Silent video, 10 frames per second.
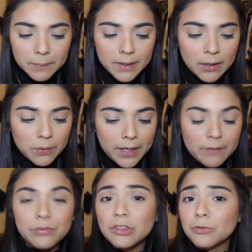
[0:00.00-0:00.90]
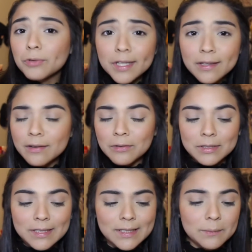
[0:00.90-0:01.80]
I mean, I only have three
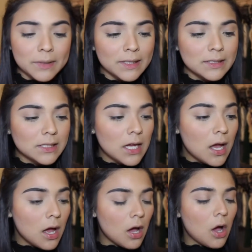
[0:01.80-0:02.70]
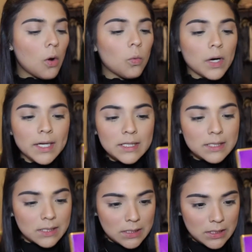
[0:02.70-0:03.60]
only, but we're gonna
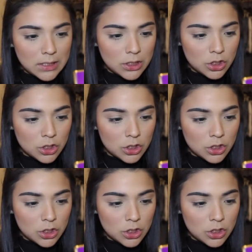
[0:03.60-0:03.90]
see.